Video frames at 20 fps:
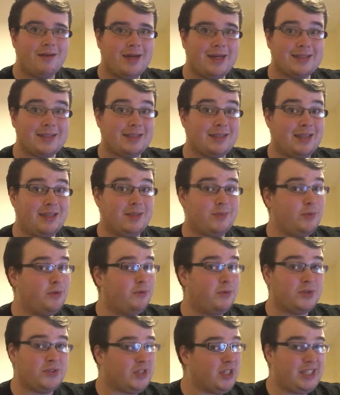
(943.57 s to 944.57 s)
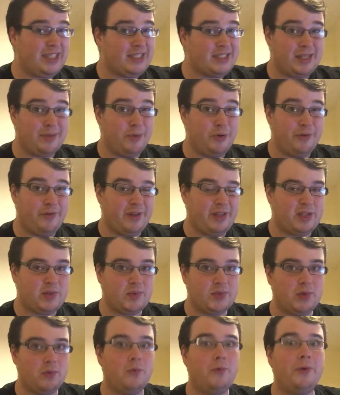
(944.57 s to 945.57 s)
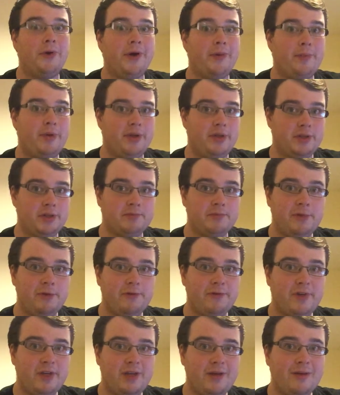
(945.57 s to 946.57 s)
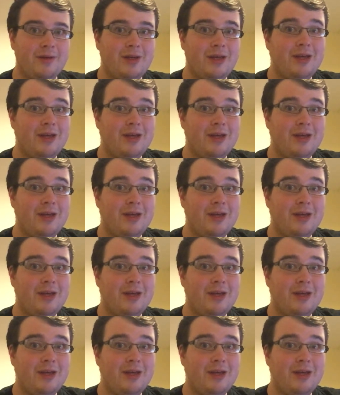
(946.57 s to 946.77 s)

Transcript: As I said, this wasn't a Disney movie, this was a Warner Brothers movie.